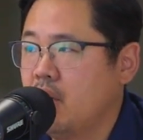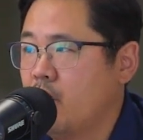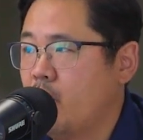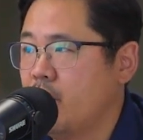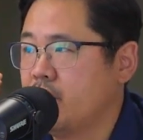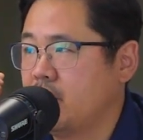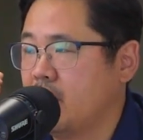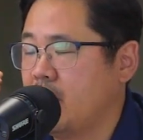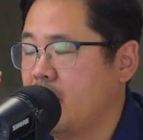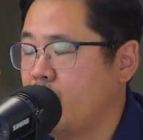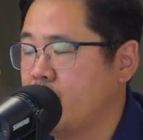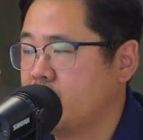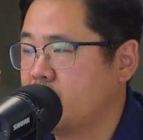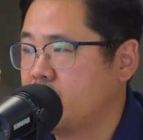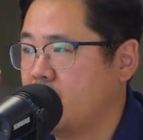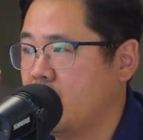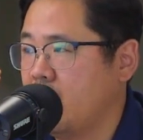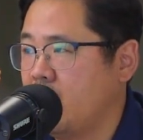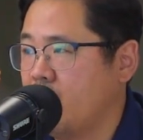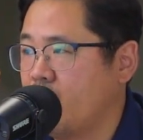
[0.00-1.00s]
was that it was
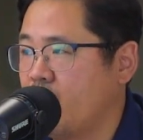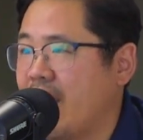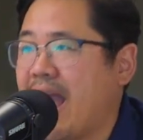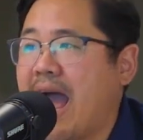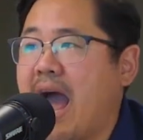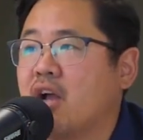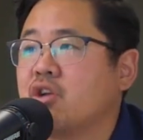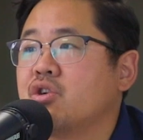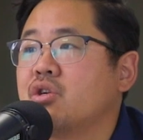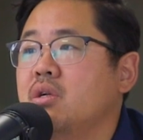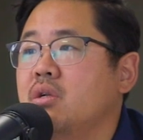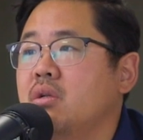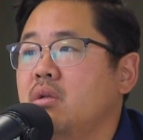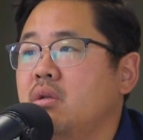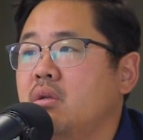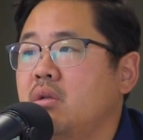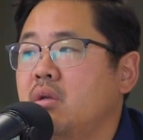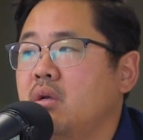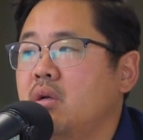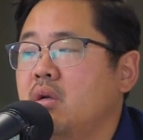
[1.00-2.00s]
a reaction